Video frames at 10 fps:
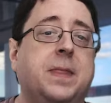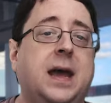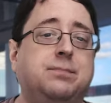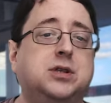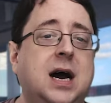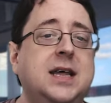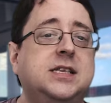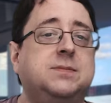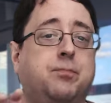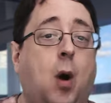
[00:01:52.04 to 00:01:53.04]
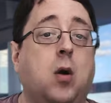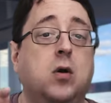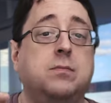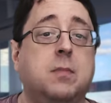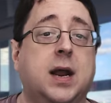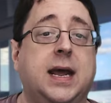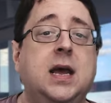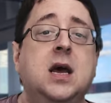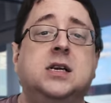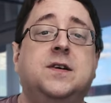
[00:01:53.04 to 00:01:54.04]
They apply this borrowed money
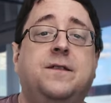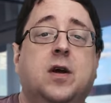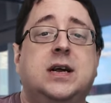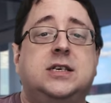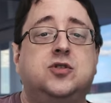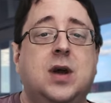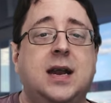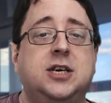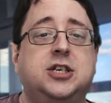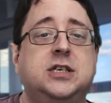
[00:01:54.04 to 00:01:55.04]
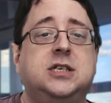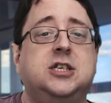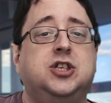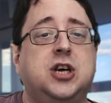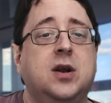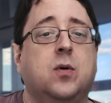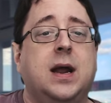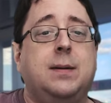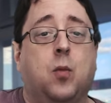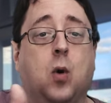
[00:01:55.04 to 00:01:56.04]
to various strategies to
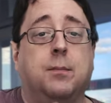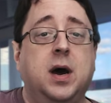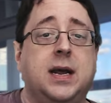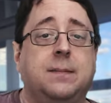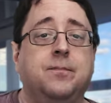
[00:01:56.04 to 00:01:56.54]
generate more money.